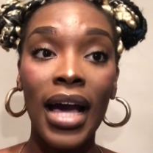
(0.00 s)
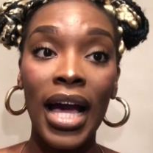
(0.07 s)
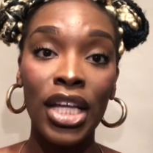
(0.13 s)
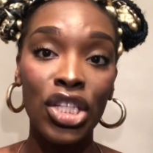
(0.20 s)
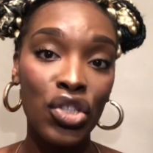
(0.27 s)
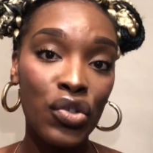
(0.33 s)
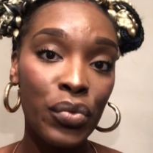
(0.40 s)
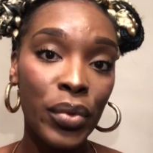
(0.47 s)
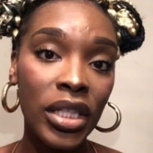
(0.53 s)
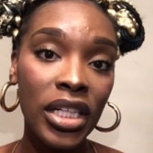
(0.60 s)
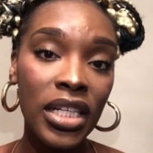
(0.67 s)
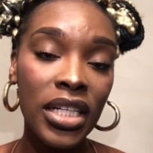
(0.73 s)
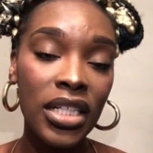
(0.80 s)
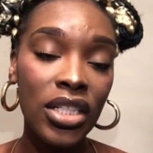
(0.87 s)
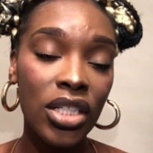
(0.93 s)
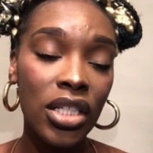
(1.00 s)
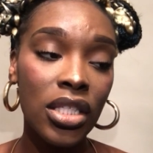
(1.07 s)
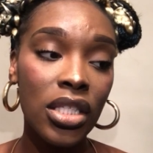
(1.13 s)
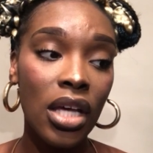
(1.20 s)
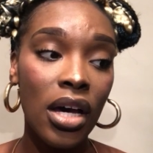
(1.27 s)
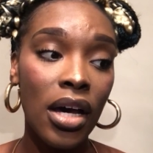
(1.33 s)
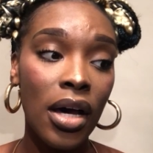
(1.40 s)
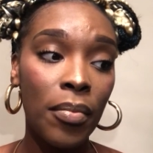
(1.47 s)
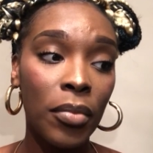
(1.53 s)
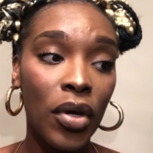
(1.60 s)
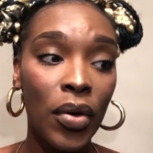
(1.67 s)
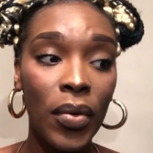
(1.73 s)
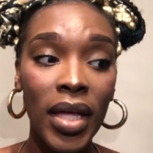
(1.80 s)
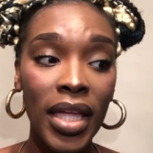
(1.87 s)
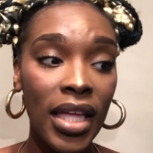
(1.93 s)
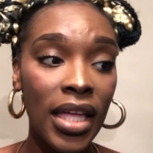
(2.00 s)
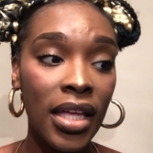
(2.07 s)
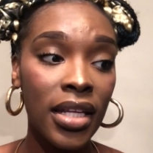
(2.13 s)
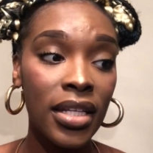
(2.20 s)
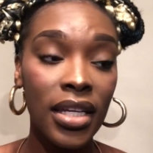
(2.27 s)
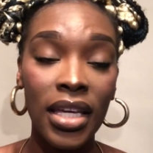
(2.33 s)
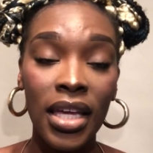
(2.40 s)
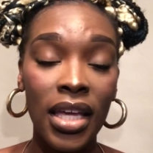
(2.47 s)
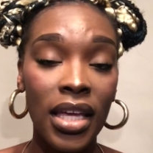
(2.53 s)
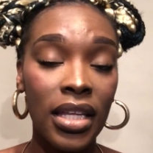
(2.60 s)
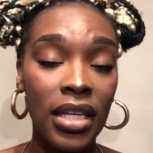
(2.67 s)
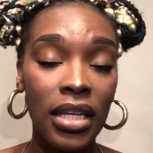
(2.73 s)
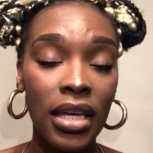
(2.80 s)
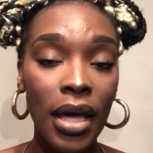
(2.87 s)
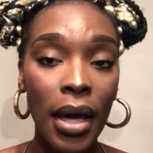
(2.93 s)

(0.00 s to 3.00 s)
I do want to just go ahead and